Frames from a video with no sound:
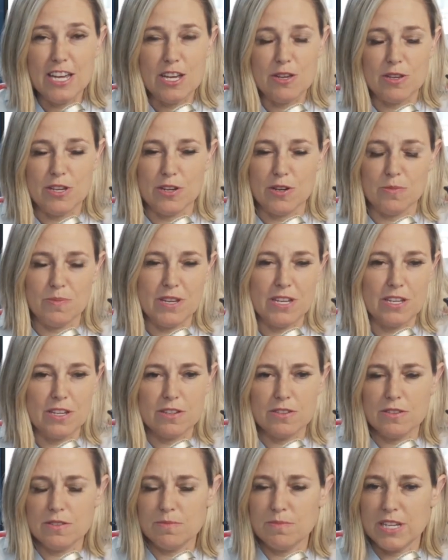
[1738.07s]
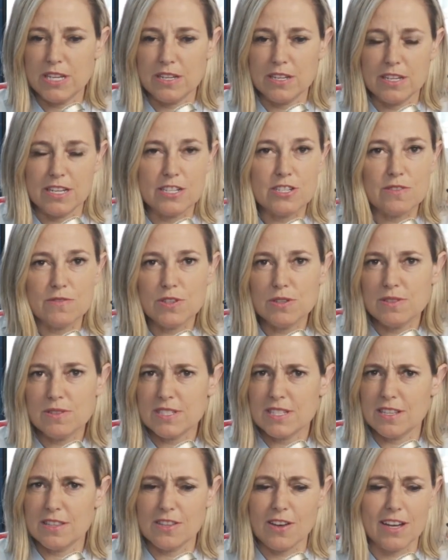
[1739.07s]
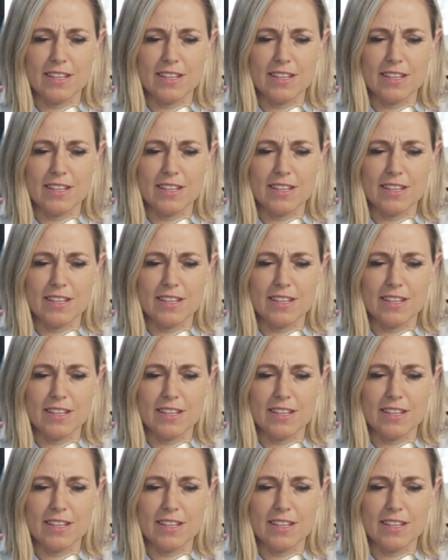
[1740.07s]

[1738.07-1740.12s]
being interviewed as a thought